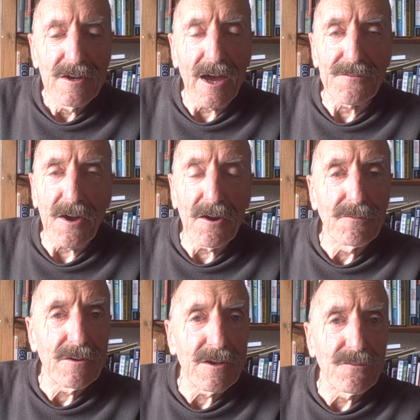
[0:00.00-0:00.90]
and
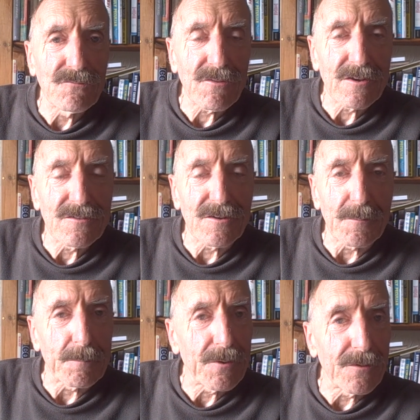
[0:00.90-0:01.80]
only interested
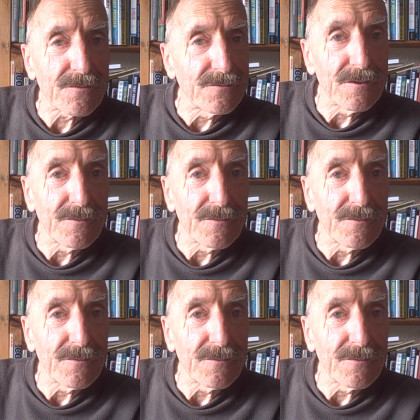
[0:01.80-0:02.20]
in personal